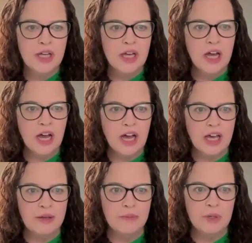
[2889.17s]

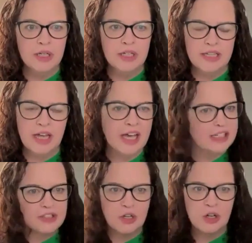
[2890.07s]
I had
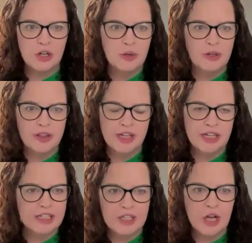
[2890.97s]
a dog that I
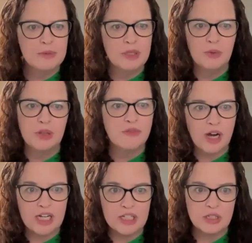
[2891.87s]
had adopted with a
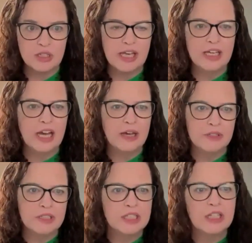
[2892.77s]
fractured leg. I
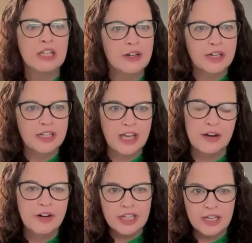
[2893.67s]
was
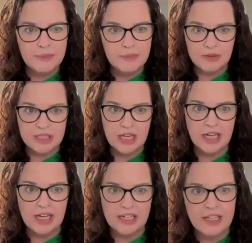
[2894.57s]
carrying him
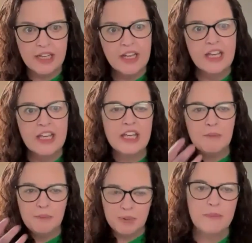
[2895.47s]
outside. He
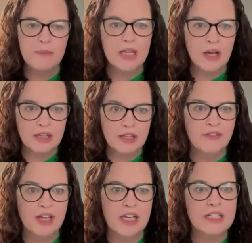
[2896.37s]
bit me on the
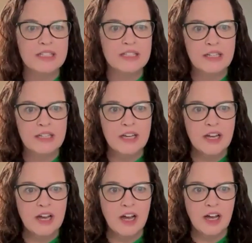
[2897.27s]
face.
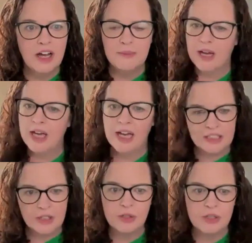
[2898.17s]
I had
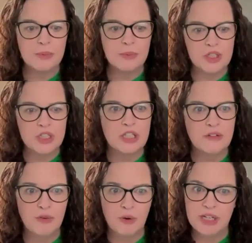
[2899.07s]
to go to the emergency
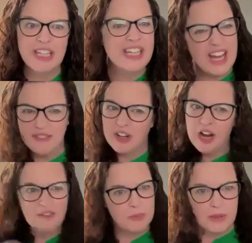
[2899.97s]
for it. He never,
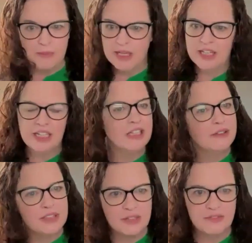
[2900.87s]
ever bit me again.
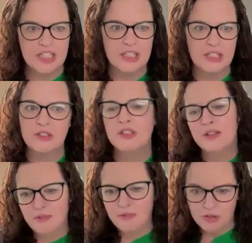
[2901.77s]
Lived 17 years.
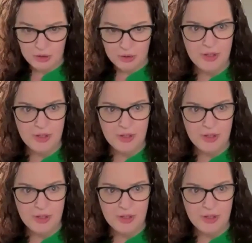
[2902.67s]
Fluke.